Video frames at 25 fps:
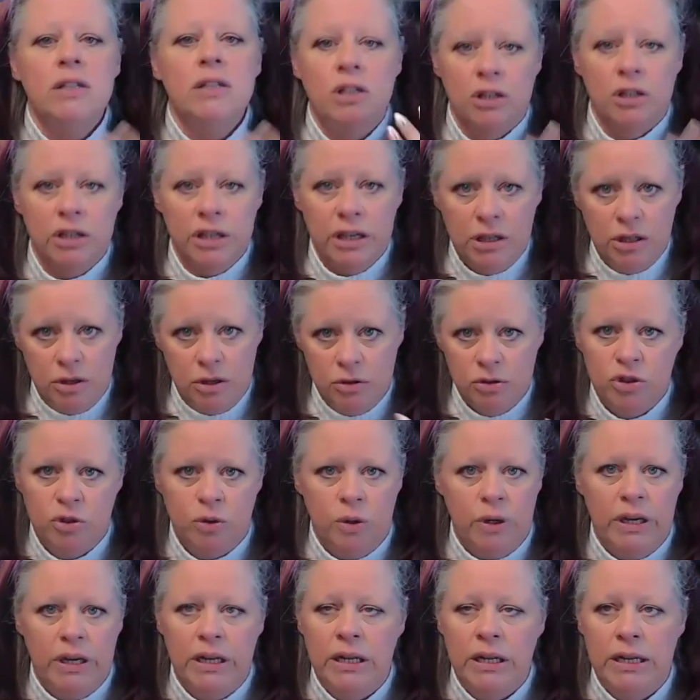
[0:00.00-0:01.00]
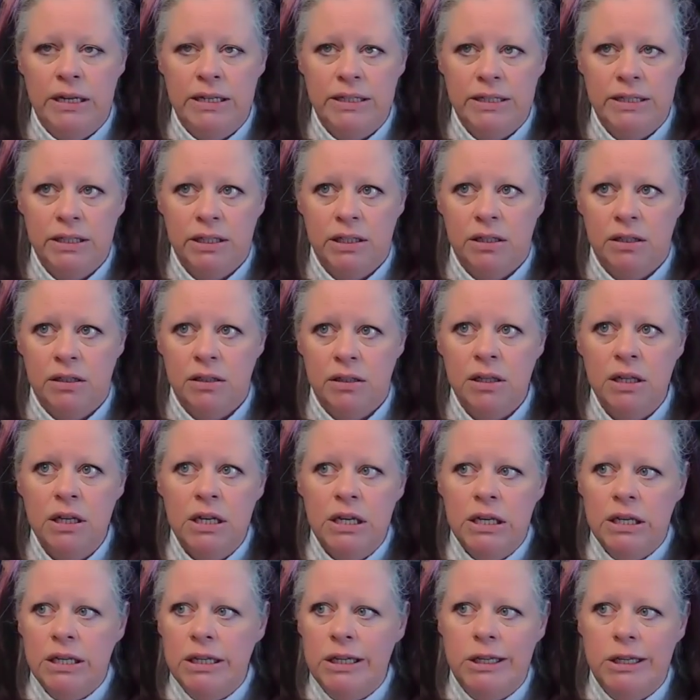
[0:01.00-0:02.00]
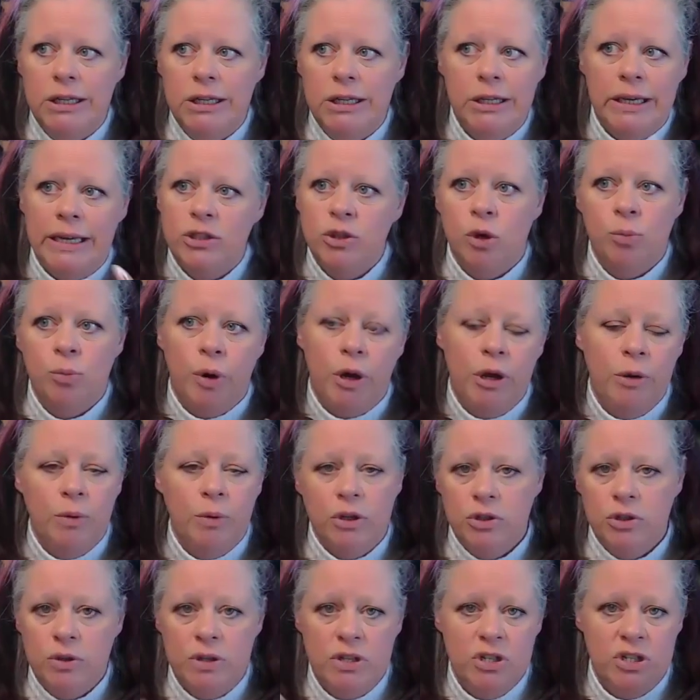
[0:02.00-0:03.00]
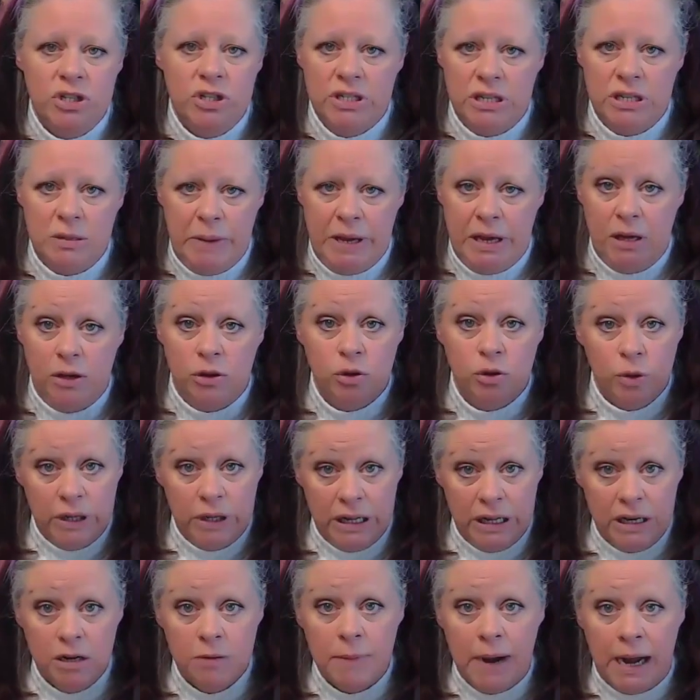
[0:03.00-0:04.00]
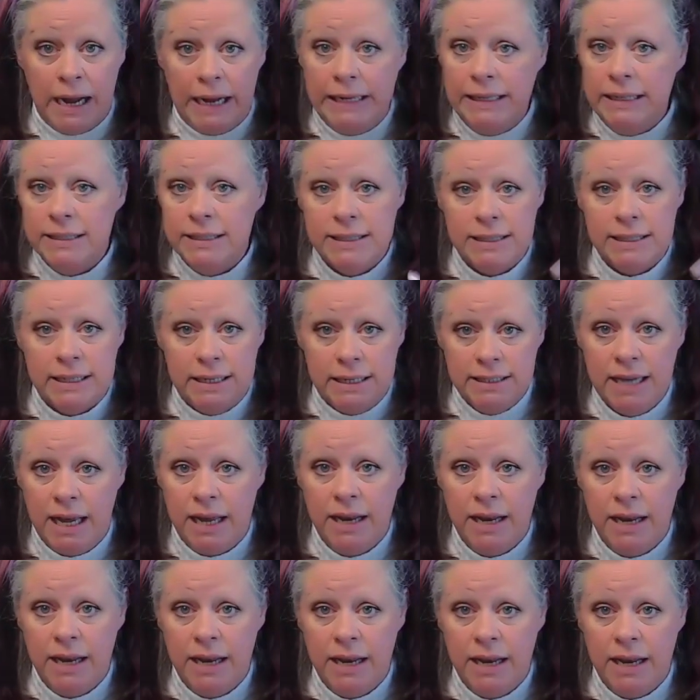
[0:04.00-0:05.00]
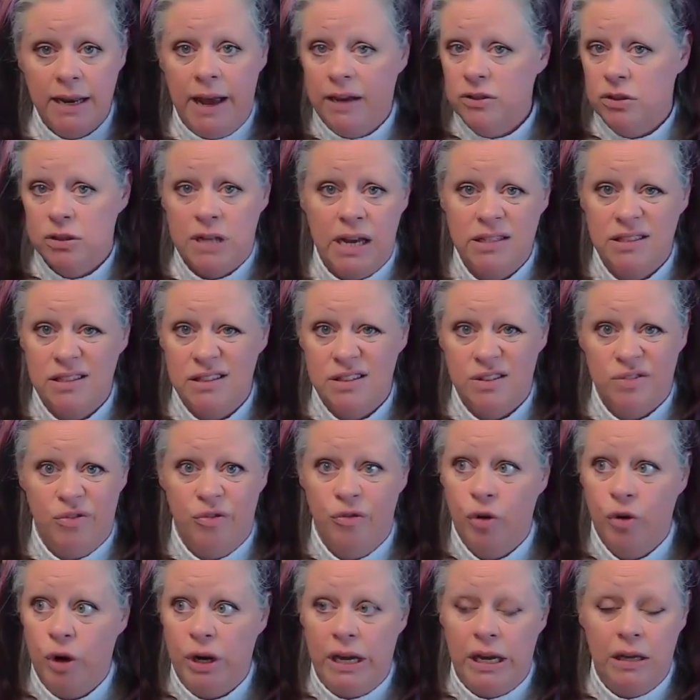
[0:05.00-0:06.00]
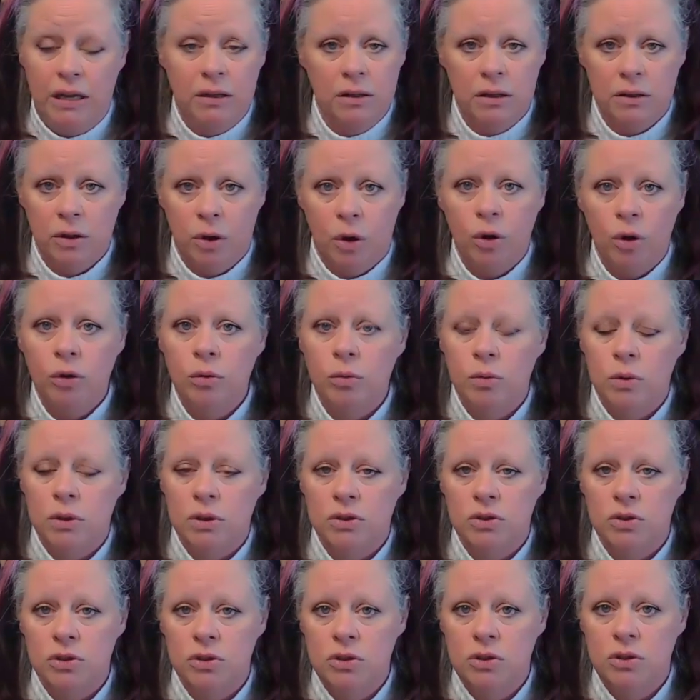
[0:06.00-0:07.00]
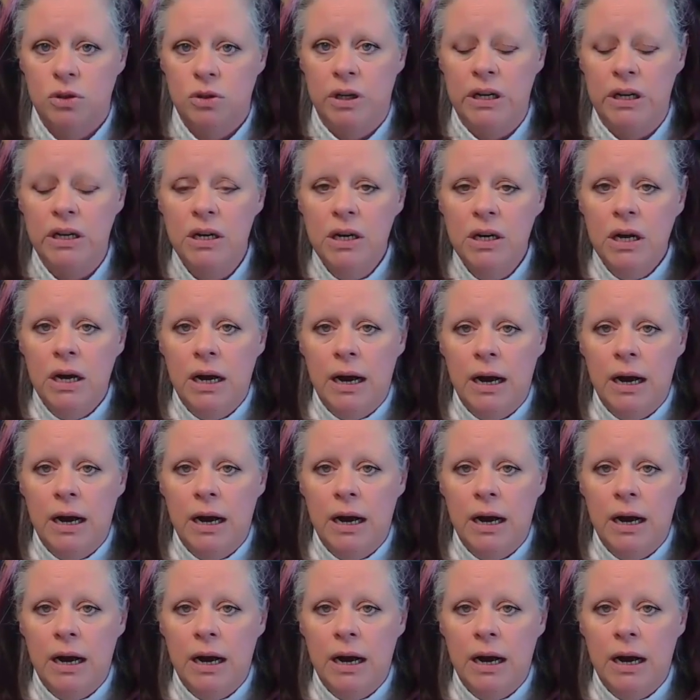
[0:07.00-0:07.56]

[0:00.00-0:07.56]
You'll get used to it until you get to a point where doing GCP, you do it in your mind. It's an intent exercise. It's free. The whole world should do it.